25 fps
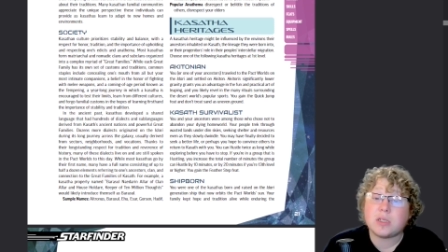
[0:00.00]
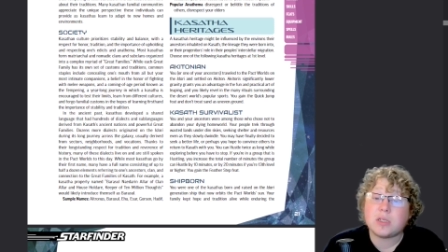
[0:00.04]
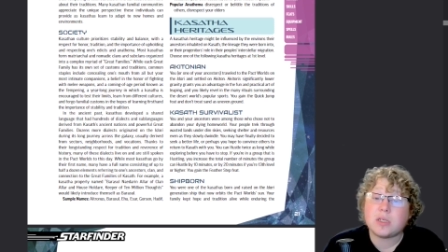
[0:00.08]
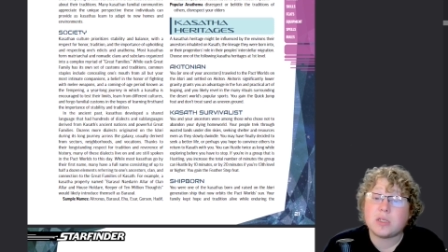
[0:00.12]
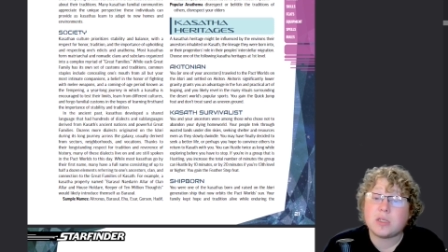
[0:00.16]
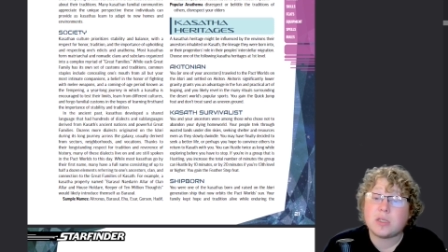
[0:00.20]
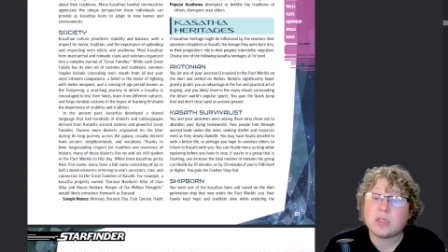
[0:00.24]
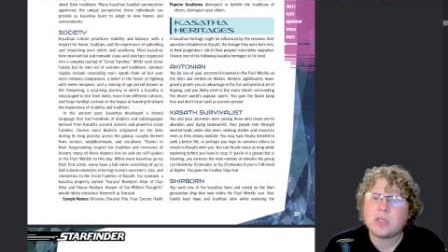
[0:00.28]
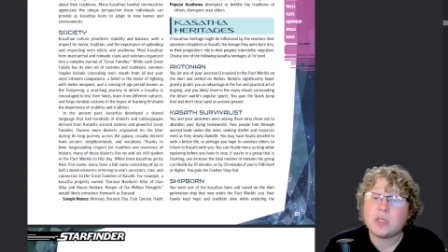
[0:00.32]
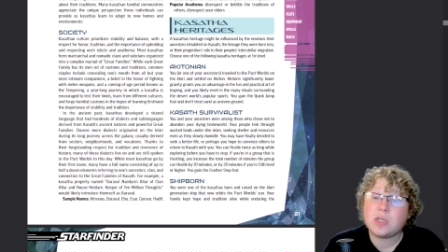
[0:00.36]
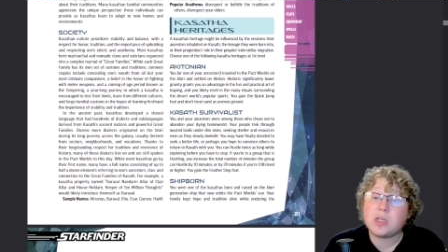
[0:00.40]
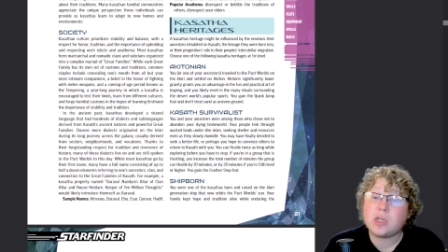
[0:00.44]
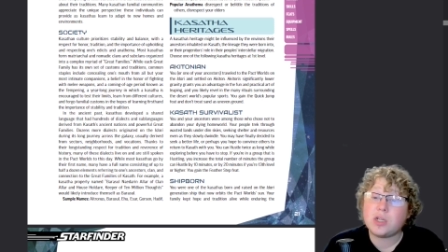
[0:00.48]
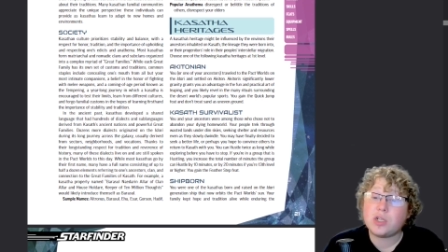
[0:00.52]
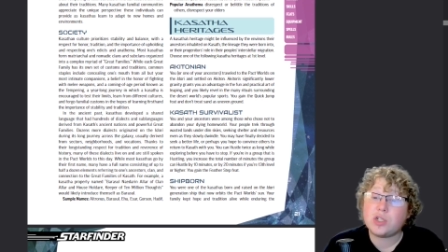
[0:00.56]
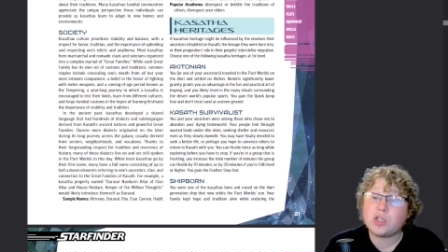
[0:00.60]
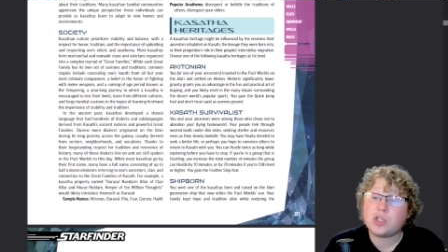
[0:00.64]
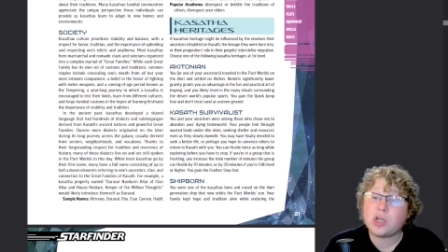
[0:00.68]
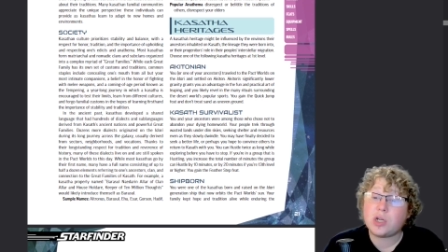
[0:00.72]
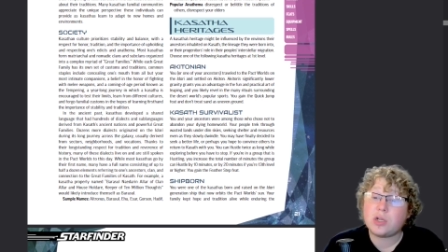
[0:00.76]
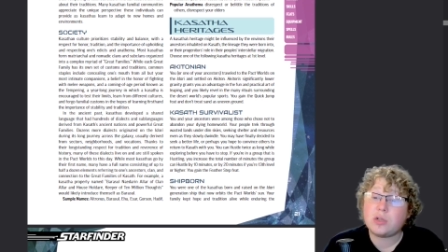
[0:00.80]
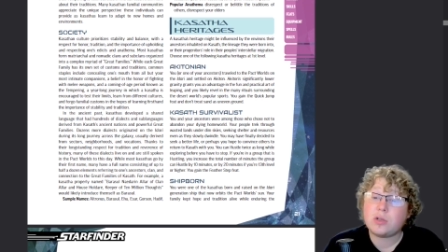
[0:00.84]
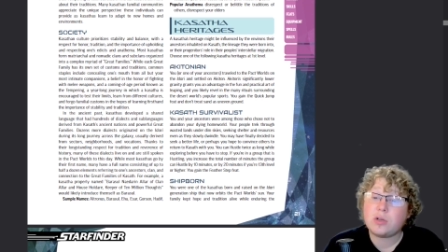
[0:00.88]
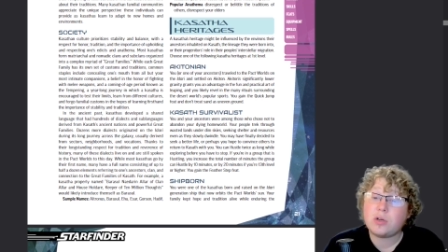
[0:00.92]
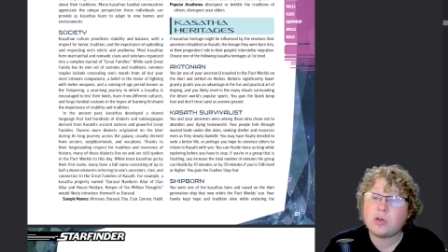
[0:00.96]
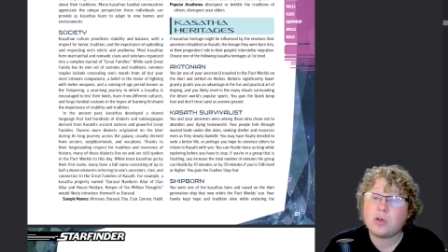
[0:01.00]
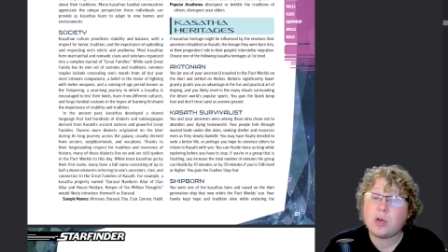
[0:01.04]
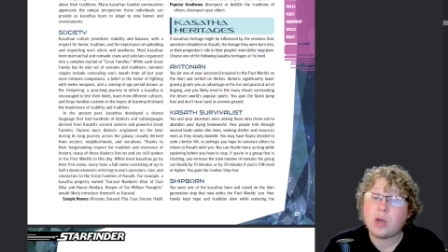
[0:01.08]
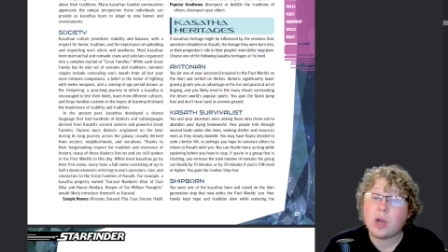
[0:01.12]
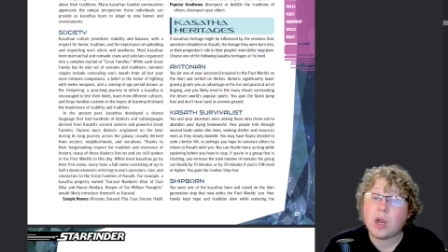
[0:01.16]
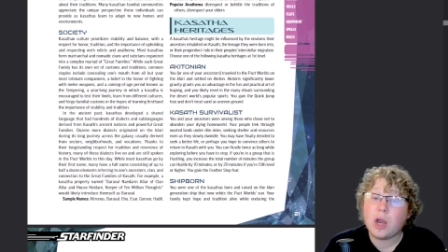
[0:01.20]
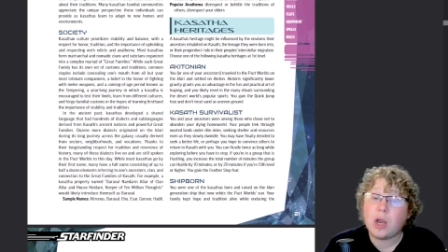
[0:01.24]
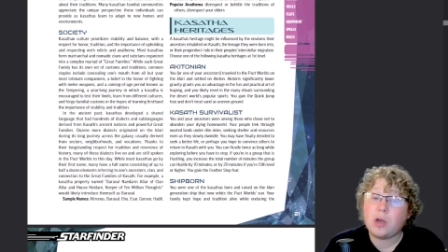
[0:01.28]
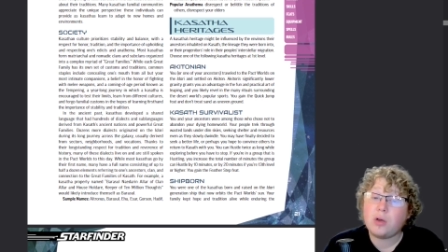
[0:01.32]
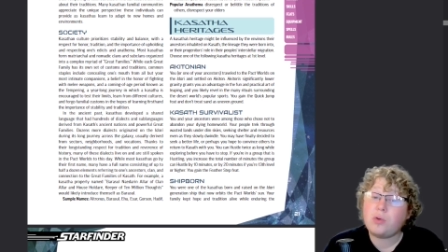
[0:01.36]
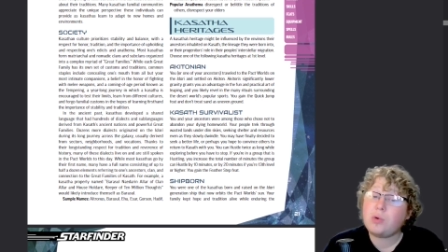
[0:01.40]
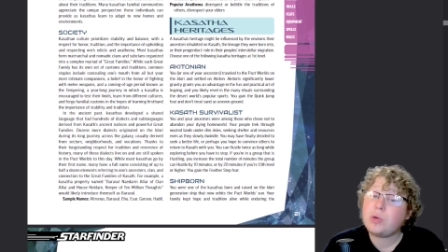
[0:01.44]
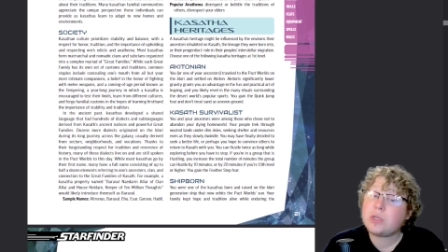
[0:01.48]
seeking shelter
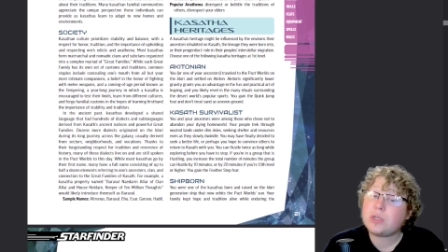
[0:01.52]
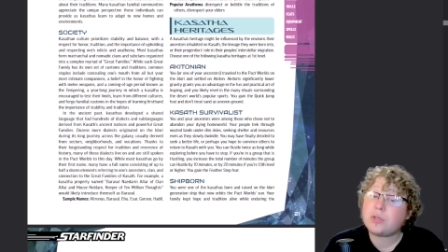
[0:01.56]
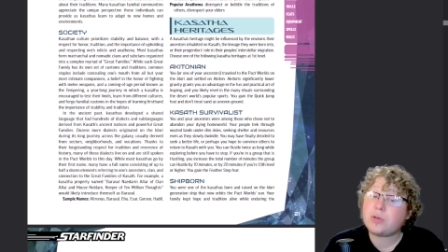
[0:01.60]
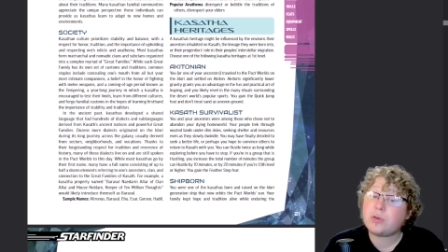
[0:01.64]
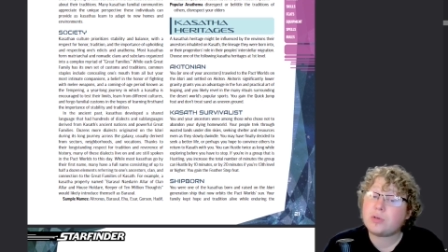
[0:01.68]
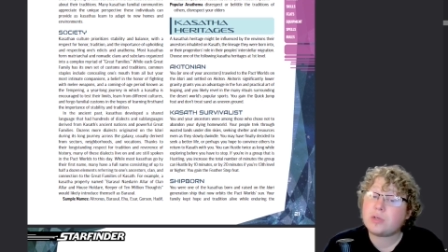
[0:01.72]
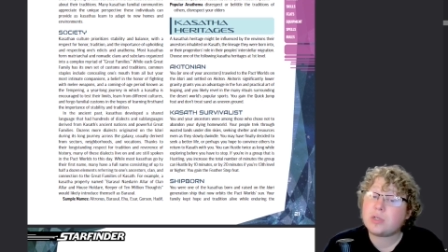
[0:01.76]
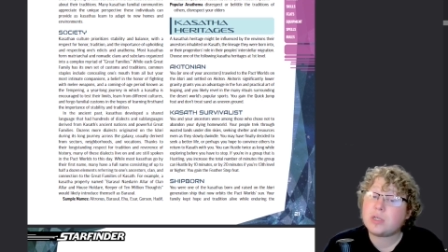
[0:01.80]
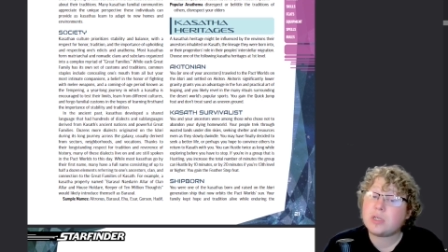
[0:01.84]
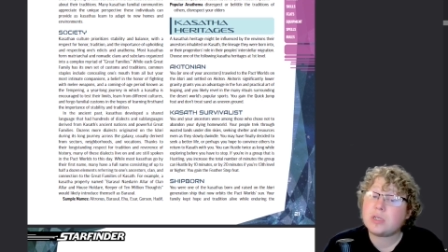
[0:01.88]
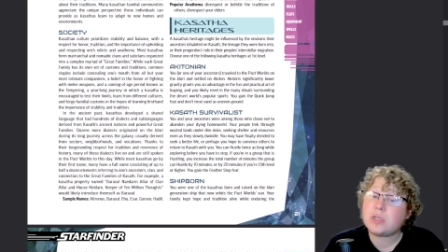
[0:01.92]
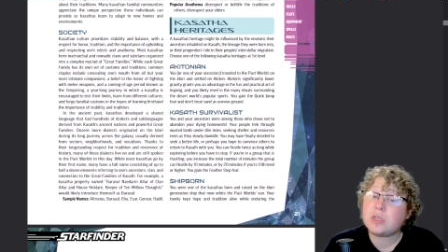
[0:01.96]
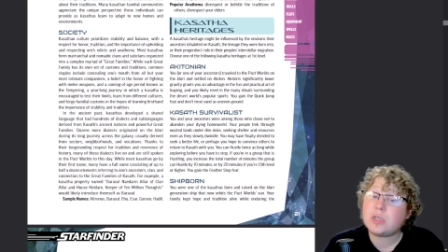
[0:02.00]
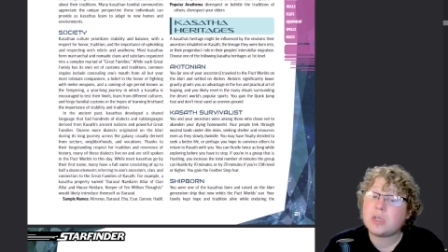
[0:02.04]
and resources